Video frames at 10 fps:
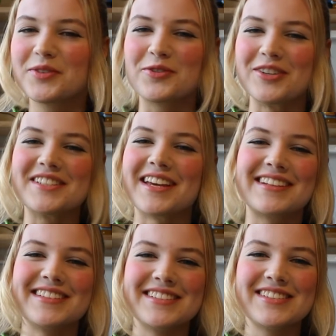3
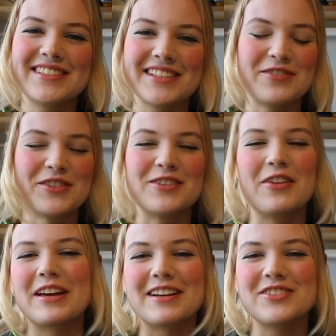seconds if it's
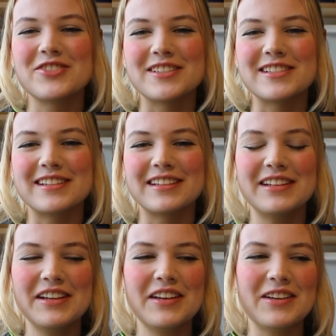not that interesting.
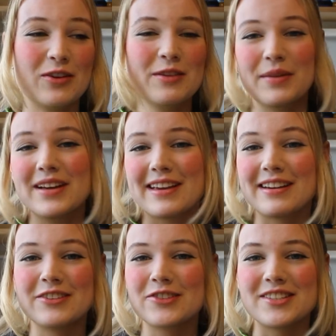It might get
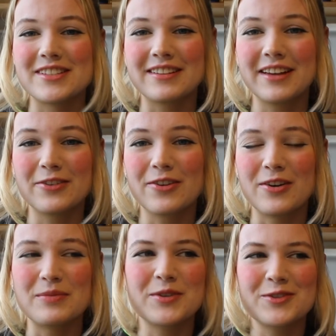interesting later
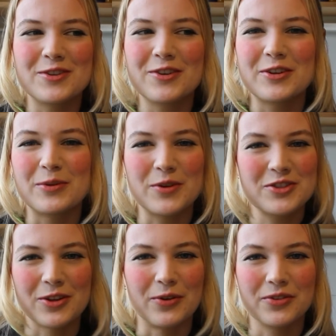on, but you're not going to
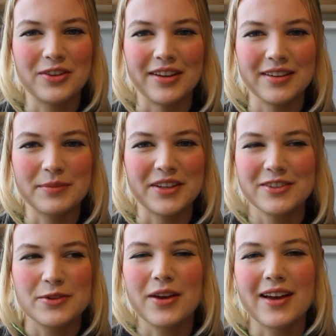watch the whole thing
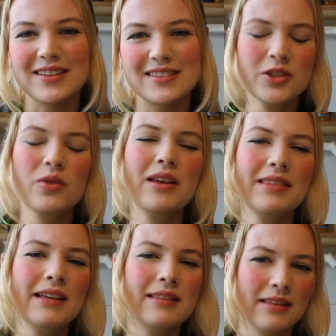because who cares? So I
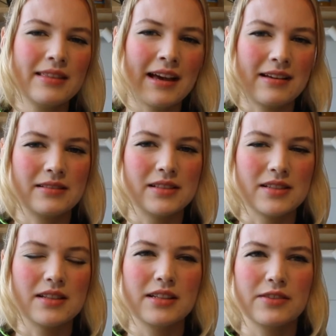think that is
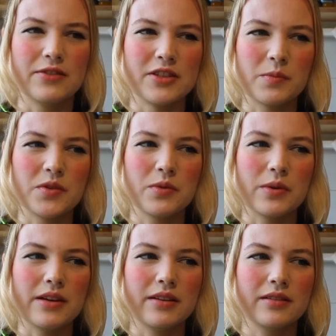the difference
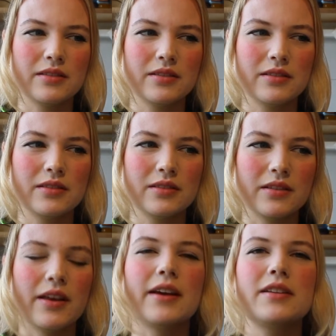between
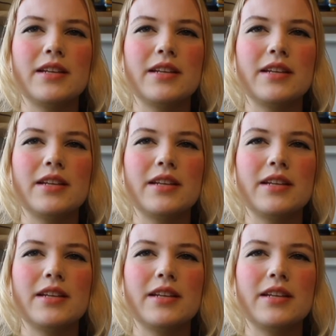like